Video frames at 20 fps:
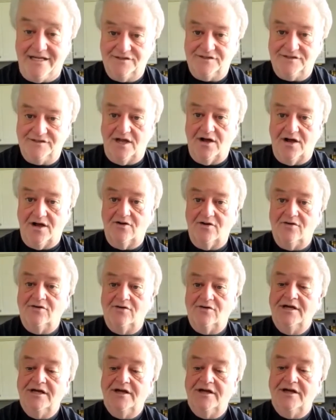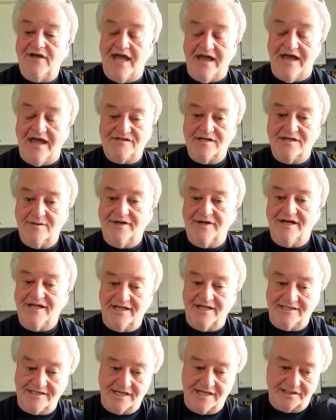So if you have somebody
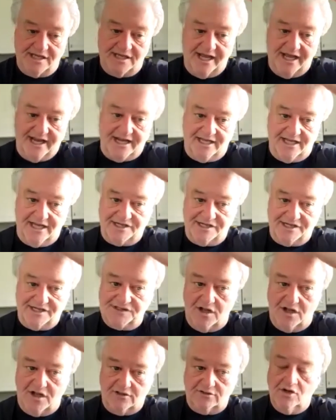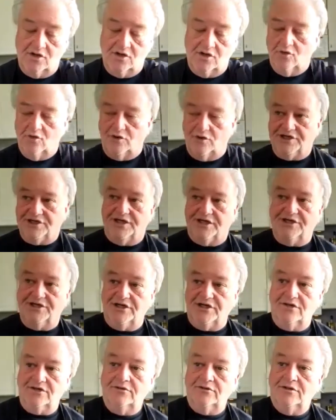that doesn't like a lot of salt, what you can
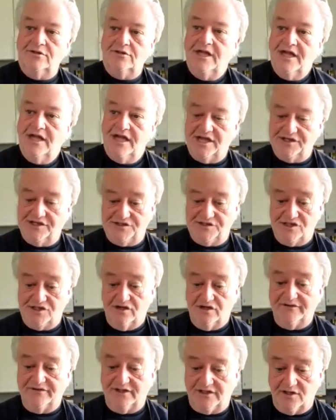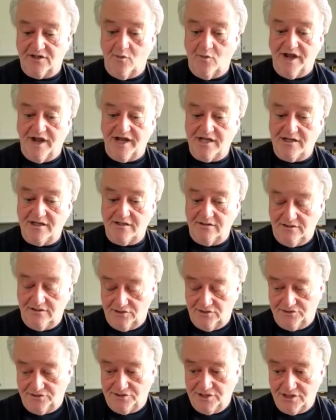do is serve it the way
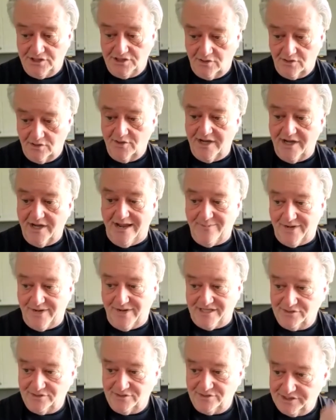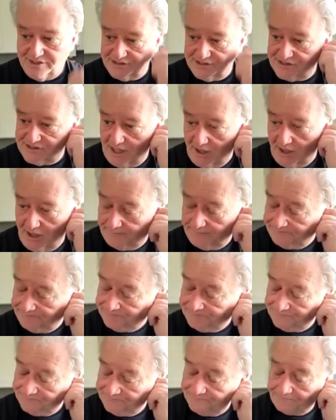you do, and by doing so,
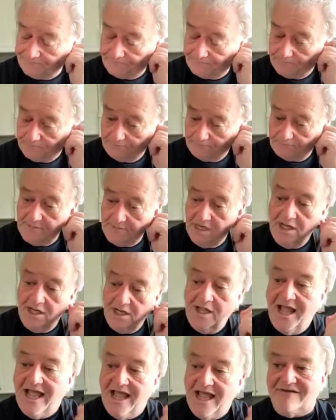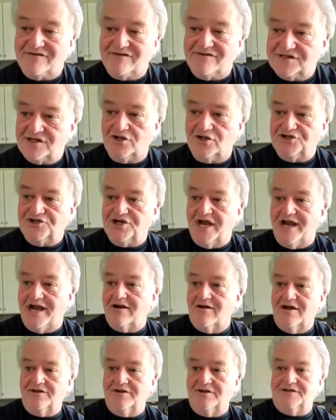have a salt
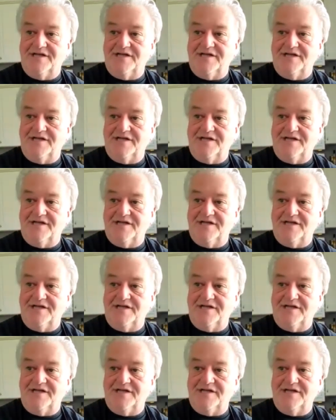shaker on the